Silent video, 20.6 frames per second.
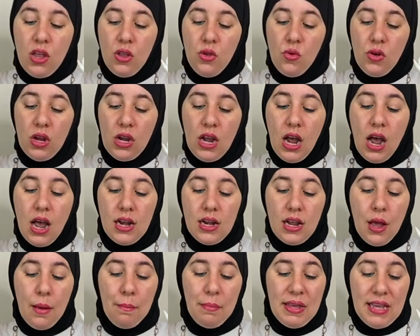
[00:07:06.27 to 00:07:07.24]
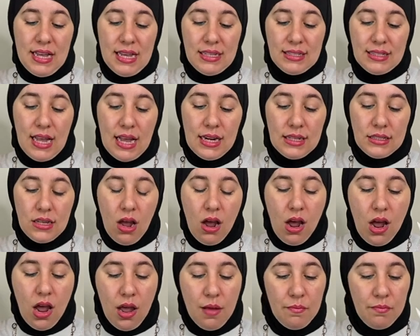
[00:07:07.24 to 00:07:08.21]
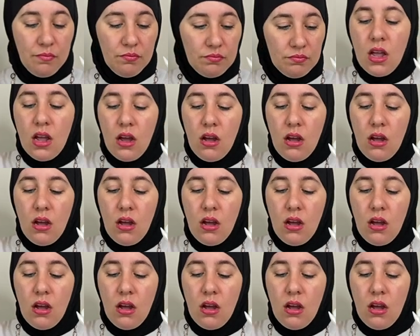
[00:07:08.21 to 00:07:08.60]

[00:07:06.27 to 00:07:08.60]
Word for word: You can cut a piece at a time.